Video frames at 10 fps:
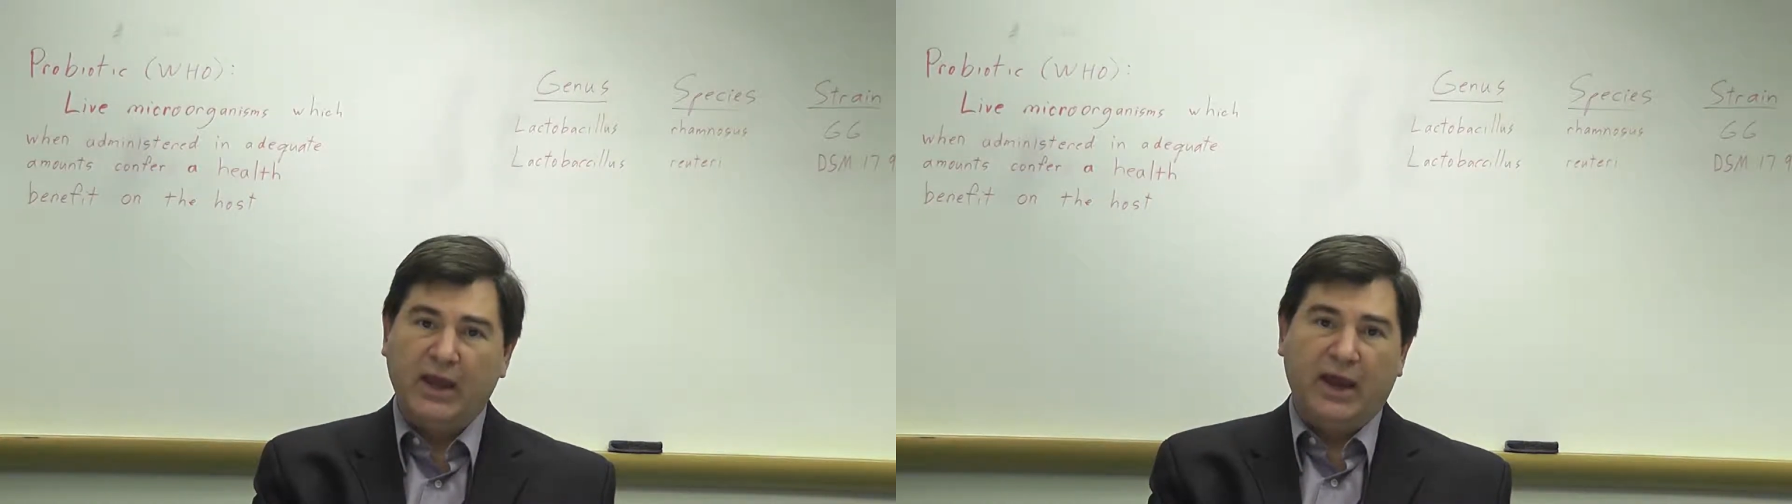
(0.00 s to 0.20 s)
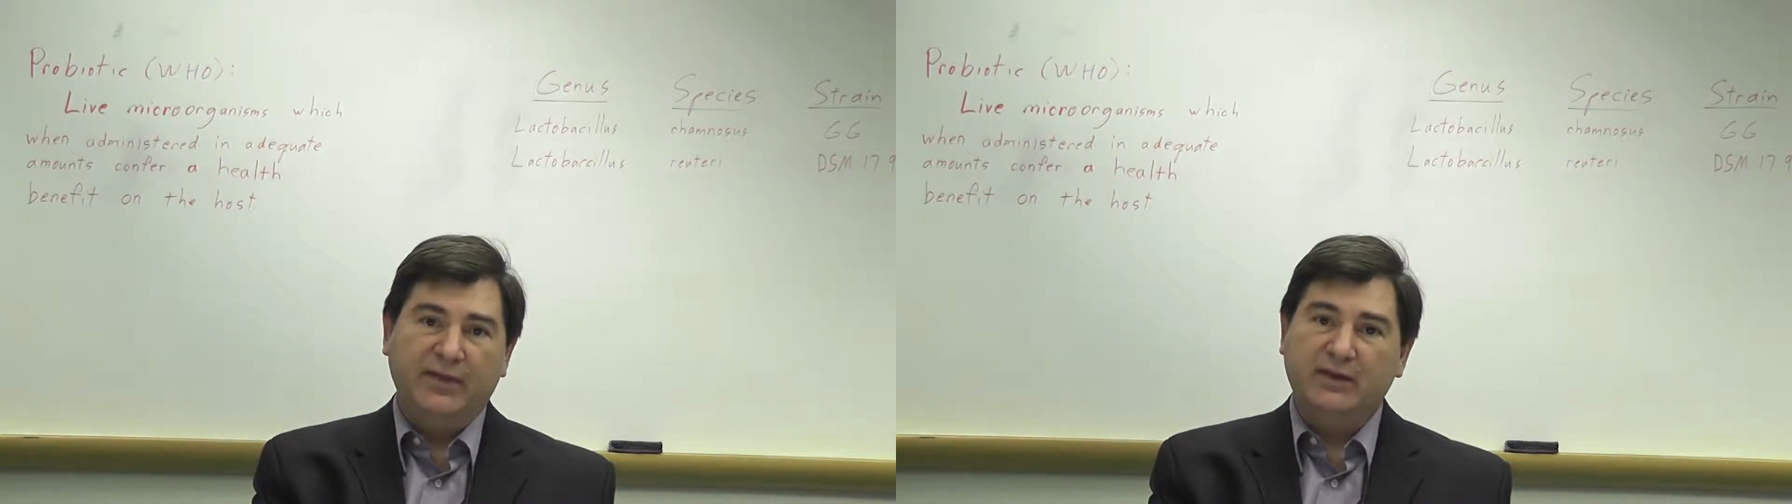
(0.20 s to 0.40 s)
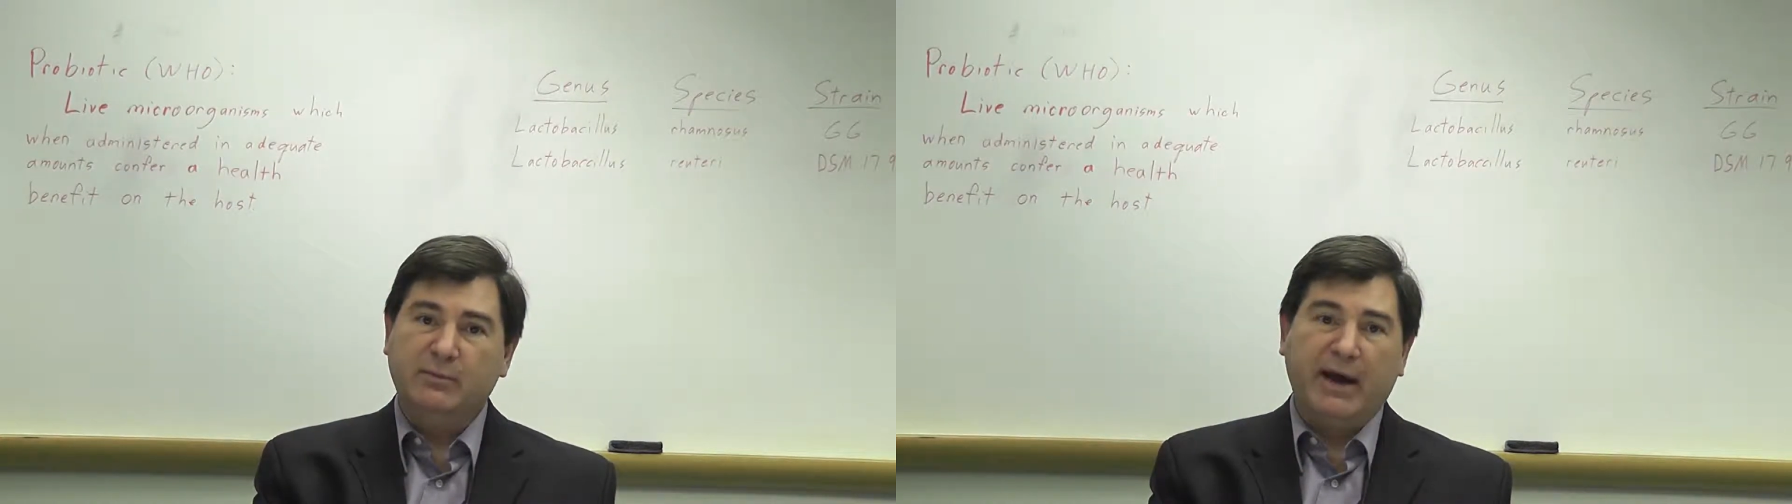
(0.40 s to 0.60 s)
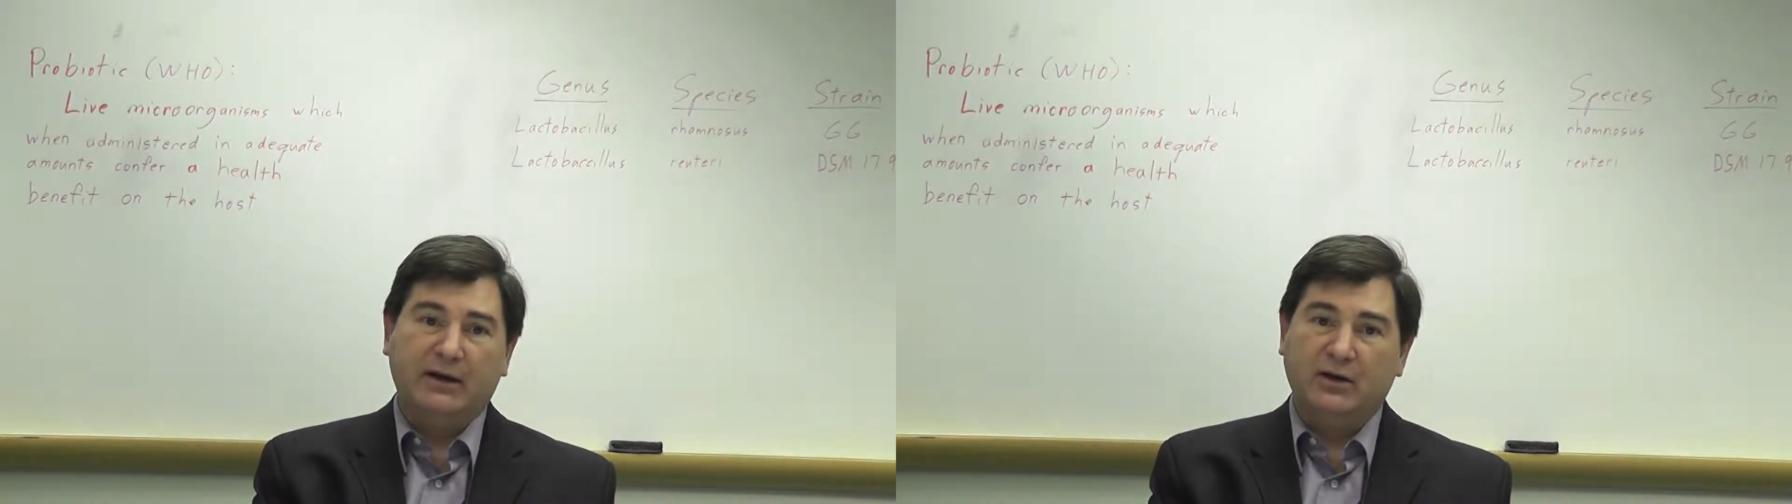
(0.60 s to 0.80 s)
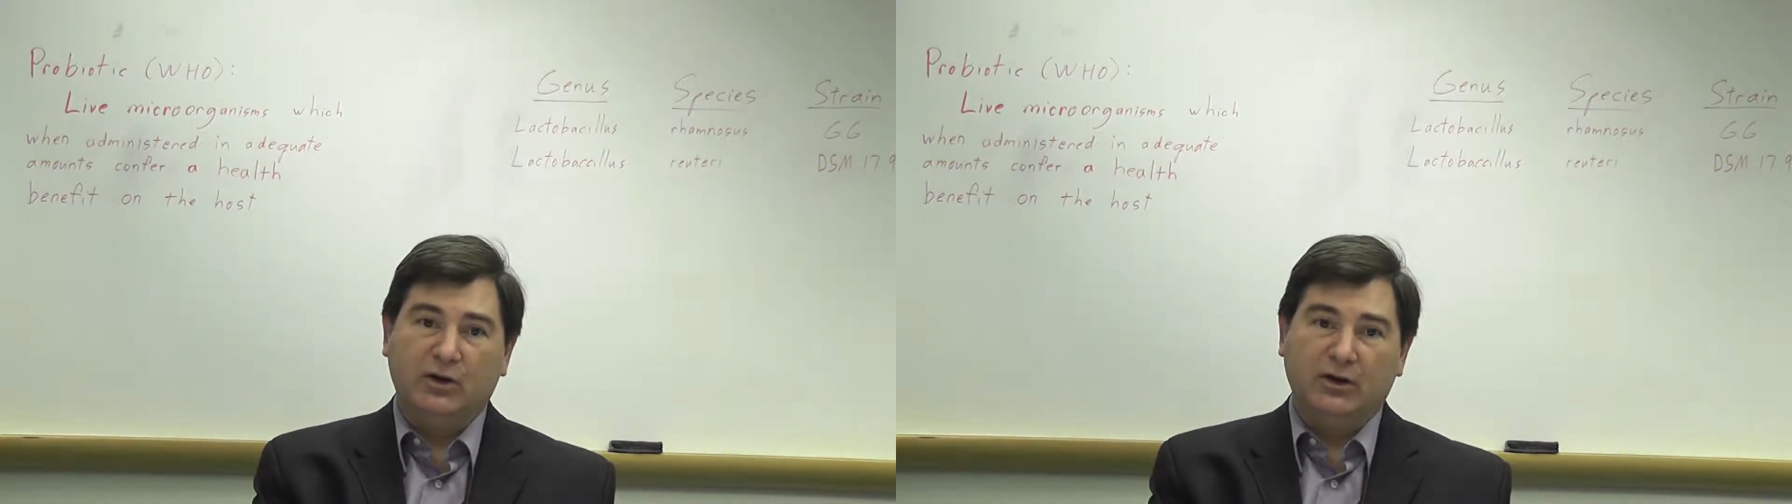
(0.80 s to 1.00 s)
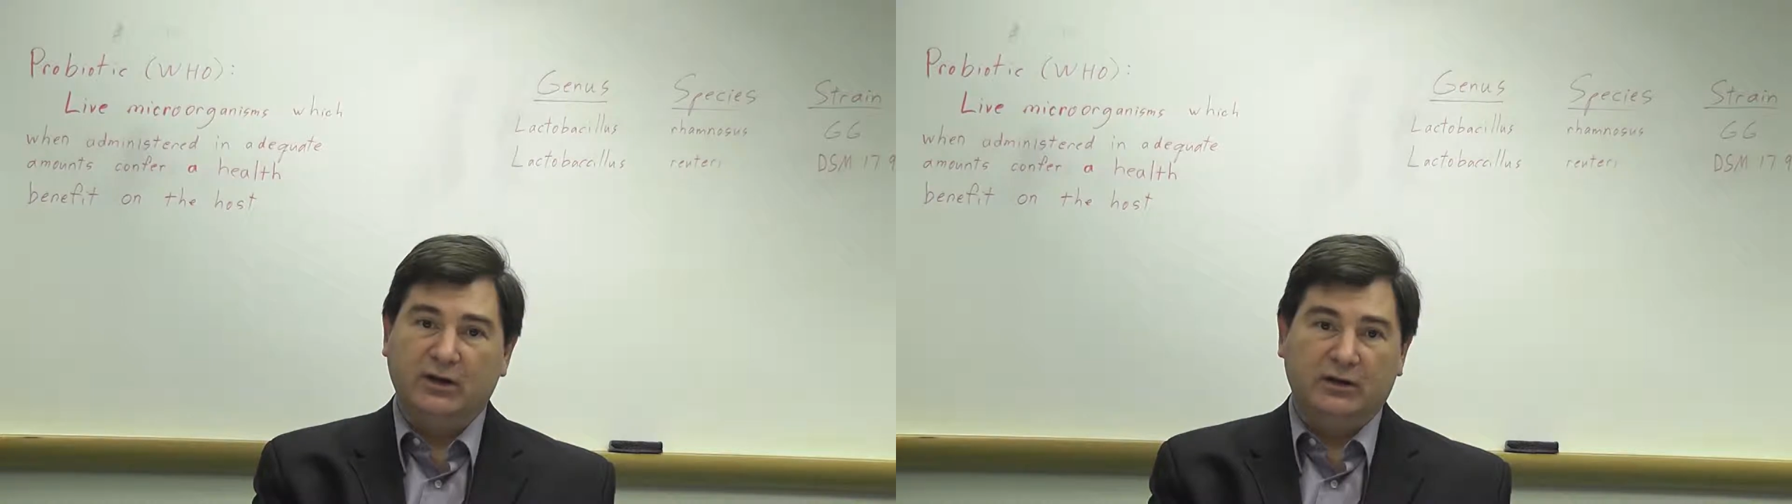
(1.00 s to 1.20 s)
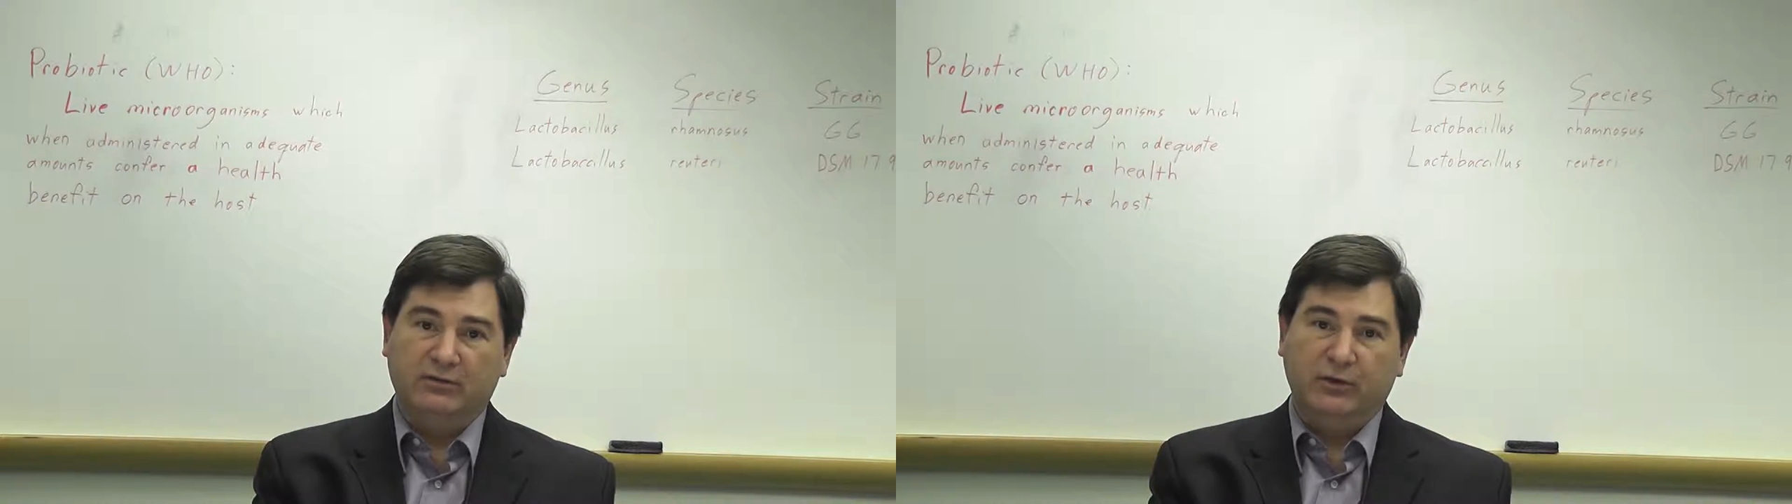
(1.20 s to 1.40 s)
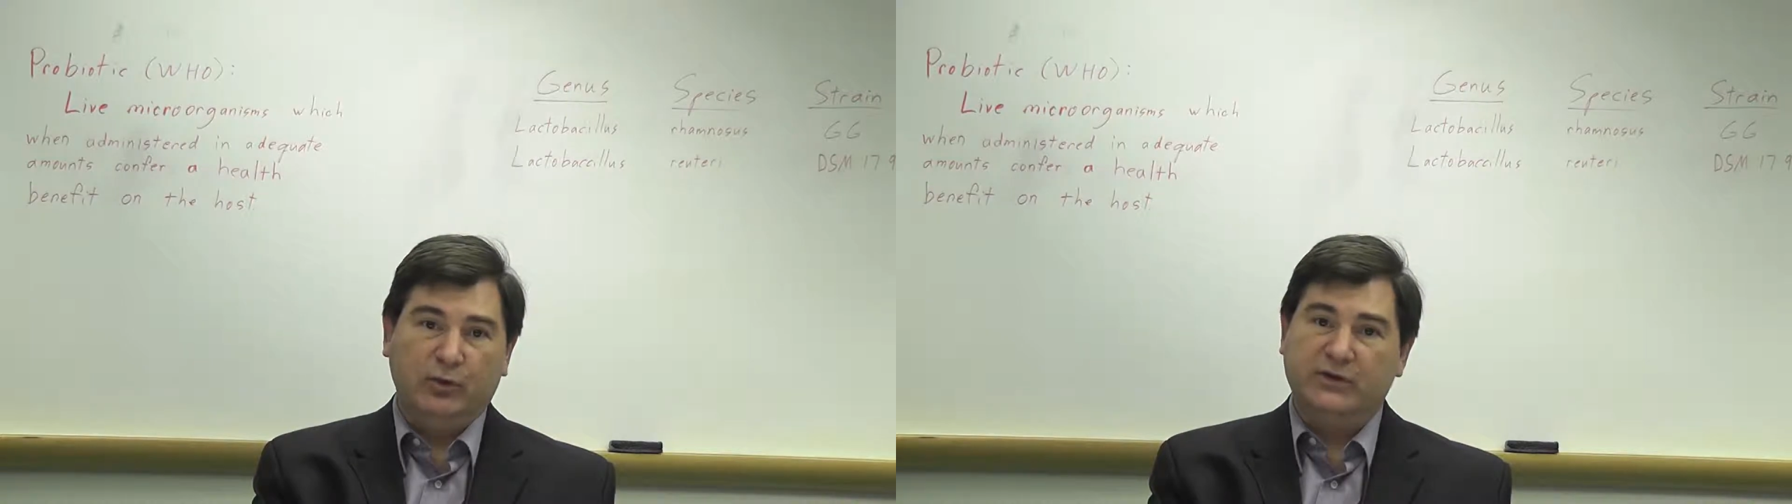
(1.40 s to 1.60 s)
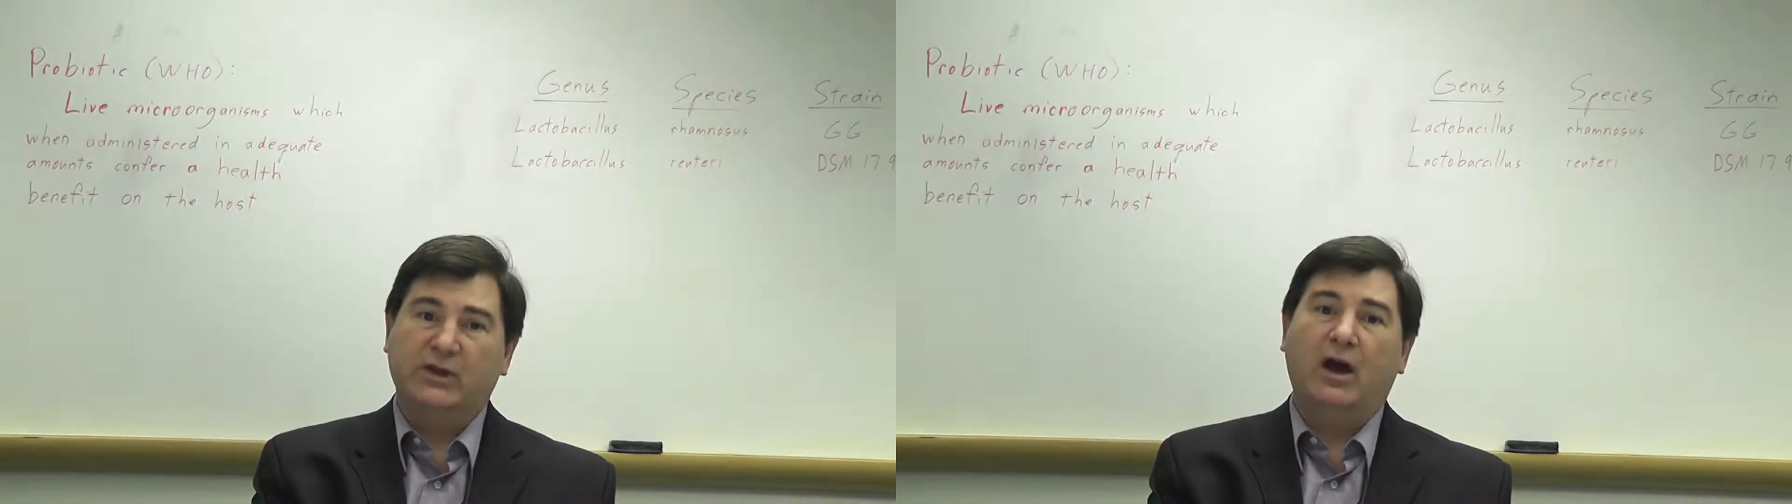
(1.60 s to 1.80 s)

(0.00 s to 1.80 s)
and these bacteria can influence